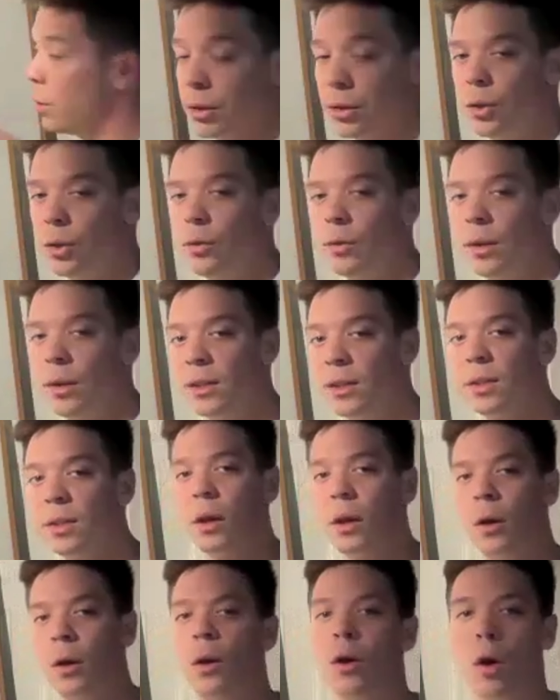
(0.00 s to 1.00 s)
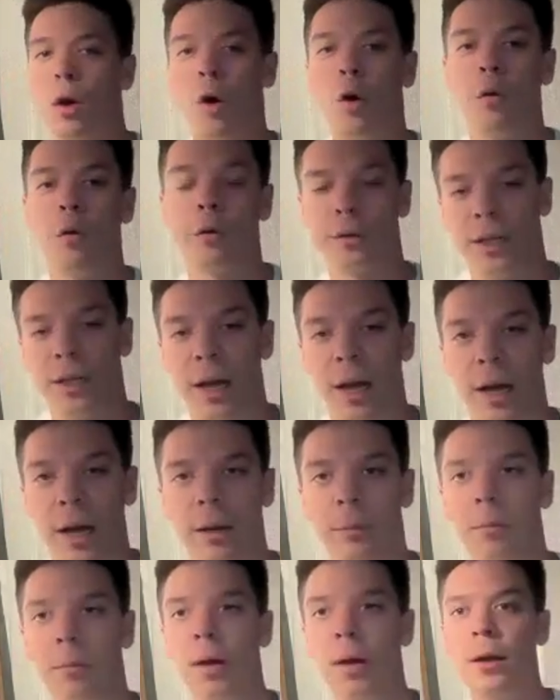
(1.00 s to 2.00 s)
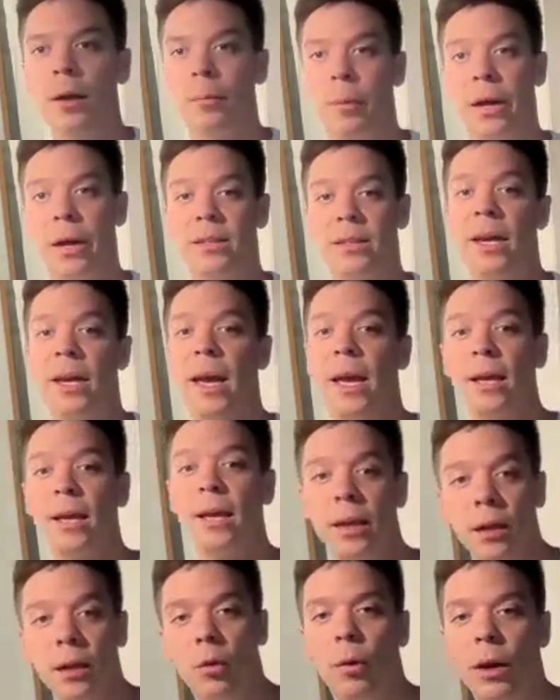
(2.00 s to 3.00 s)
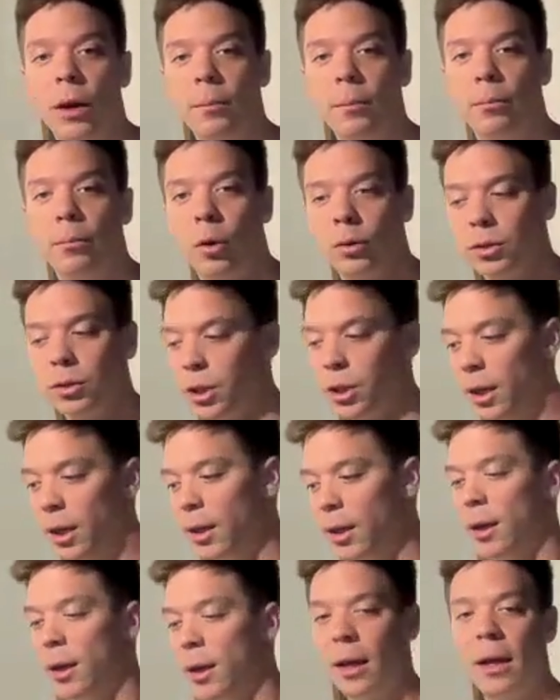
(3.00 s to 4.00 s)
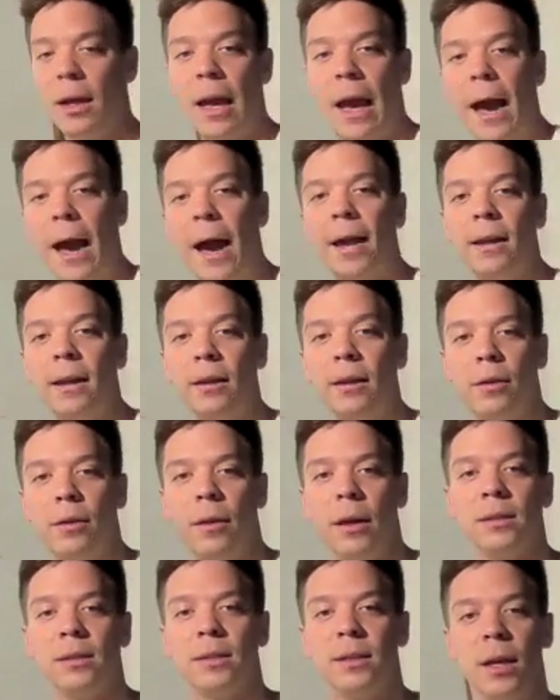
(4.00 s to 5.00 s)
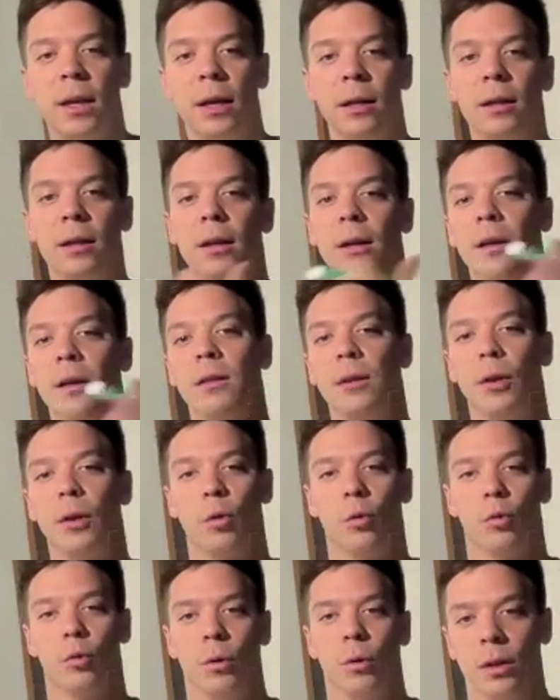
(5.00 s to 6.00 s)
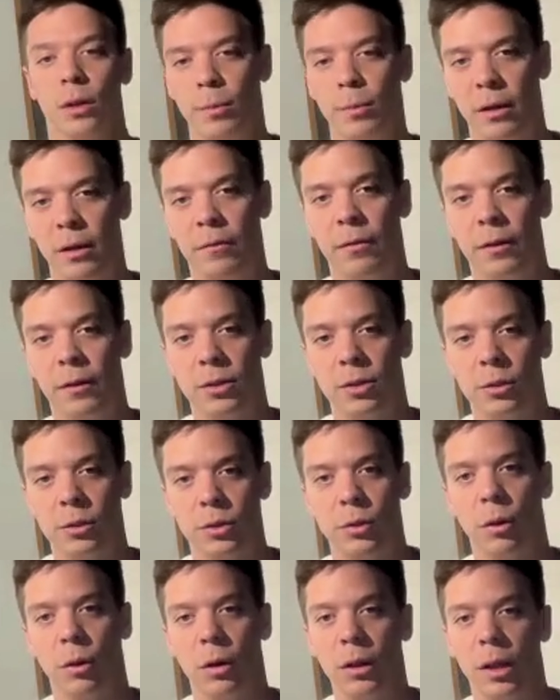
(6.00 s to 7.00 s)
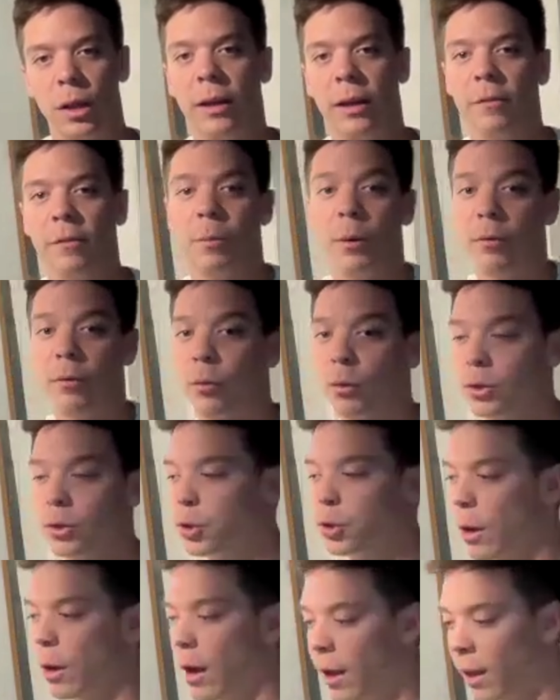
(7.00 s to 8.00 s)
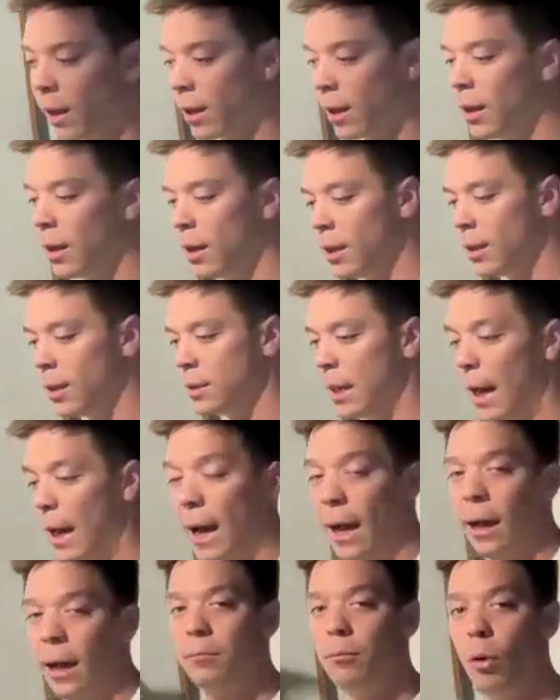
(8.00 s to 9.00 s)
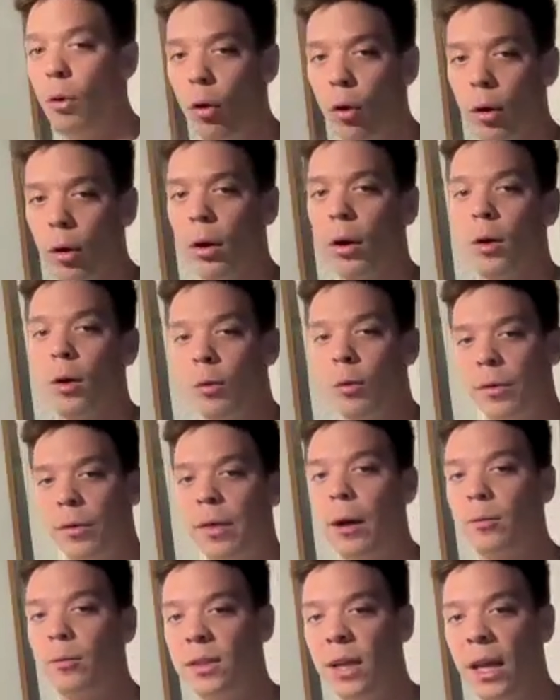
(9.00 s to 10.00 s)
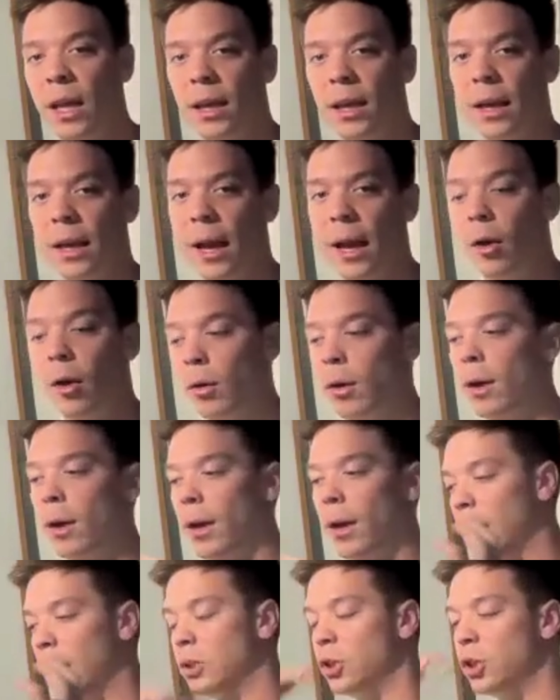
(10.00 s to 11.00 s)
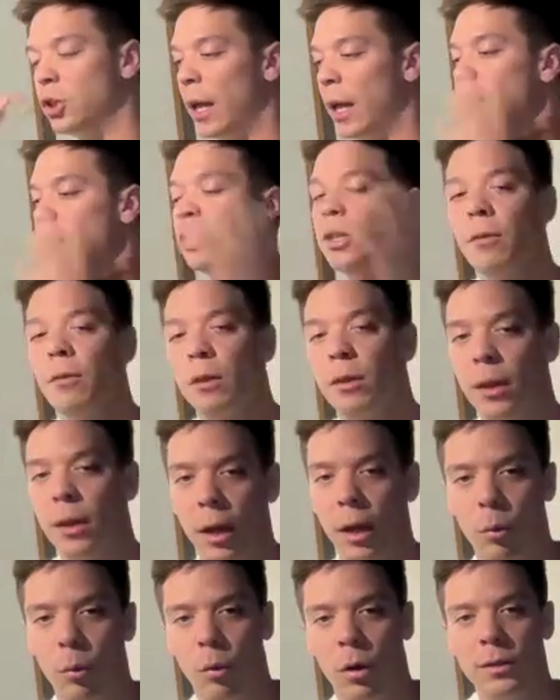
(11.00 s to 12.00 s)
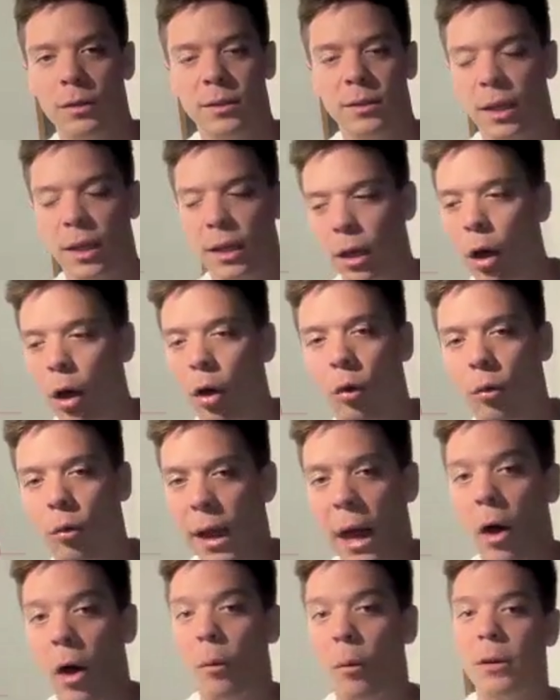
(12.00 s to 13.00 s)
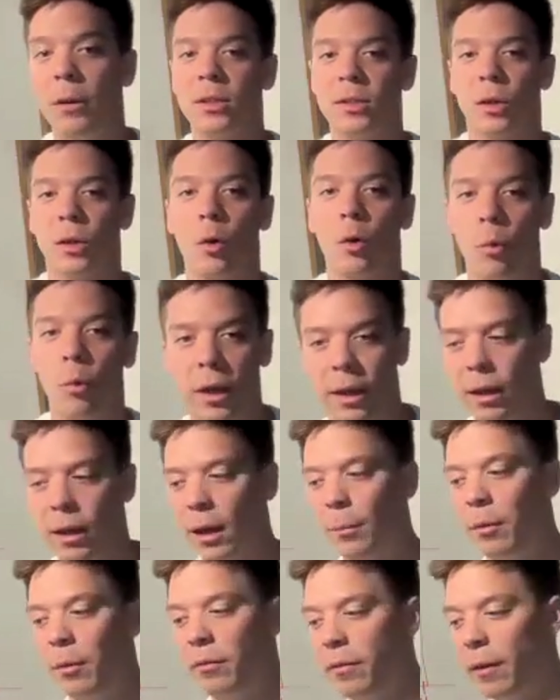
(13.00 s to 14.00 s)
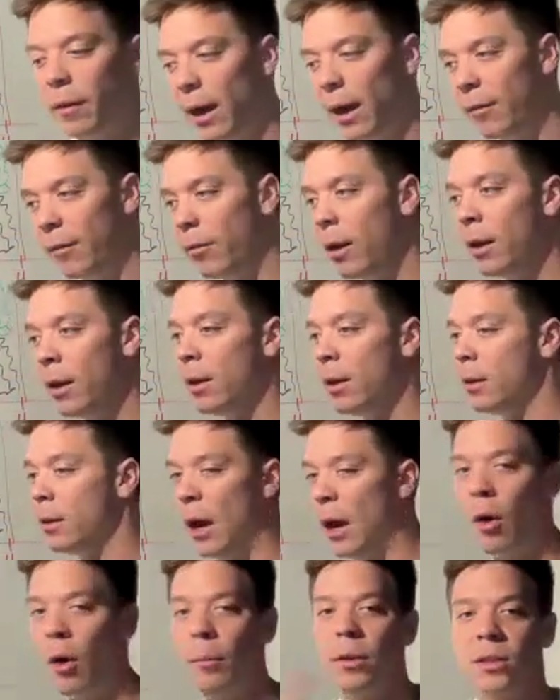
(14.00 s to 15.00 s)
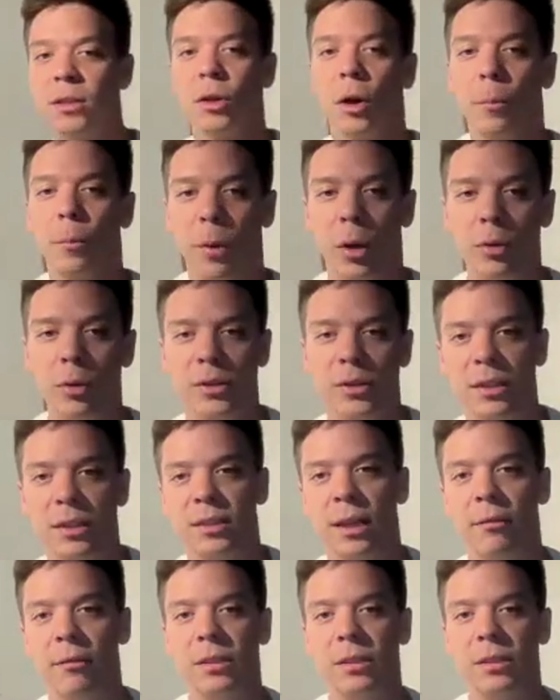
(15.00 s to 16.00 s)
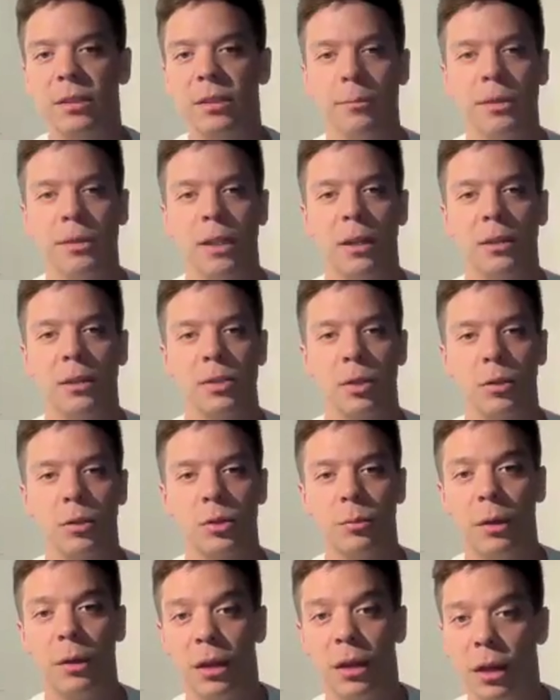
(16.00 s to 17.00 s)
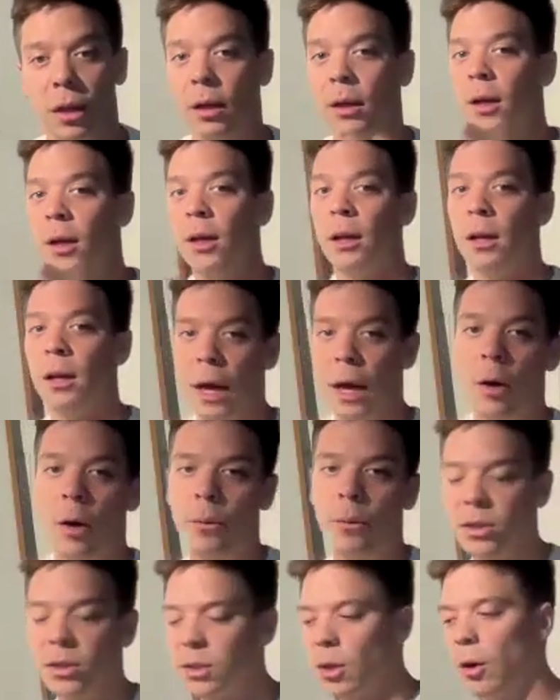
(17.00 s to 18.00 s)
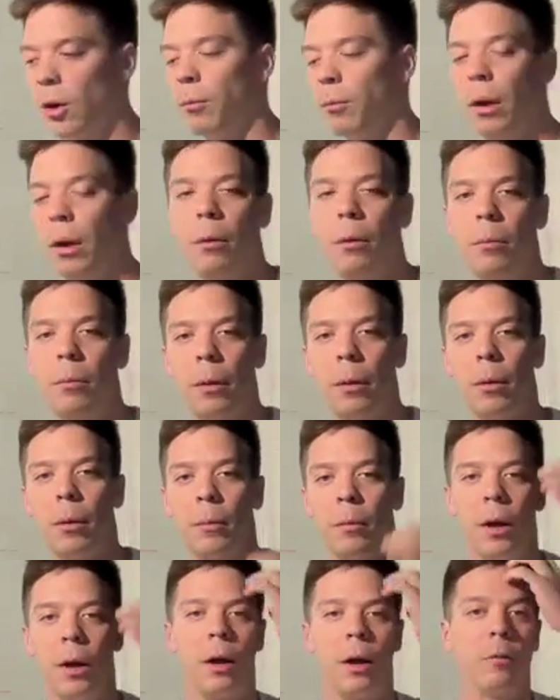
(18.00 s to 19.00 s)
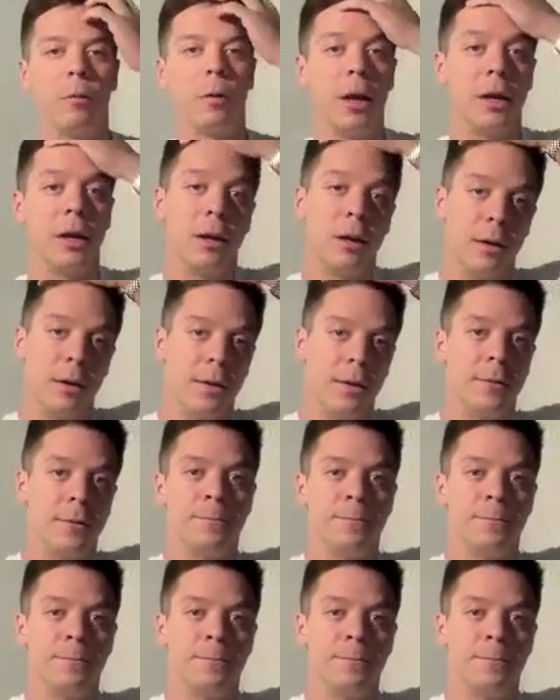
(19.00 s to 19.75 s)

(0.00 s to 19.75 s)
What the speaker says: to do this over time by taking away bullshit and adding things in that are really beneficial to our life. But if we're trying to add more without taking out and change everything at once, like, oh, now I'm going to start waking up at 5. Now I'm going to start posting 7 times a day on social media. Now I'm going to start blah, blah, blah, blah, blah, right?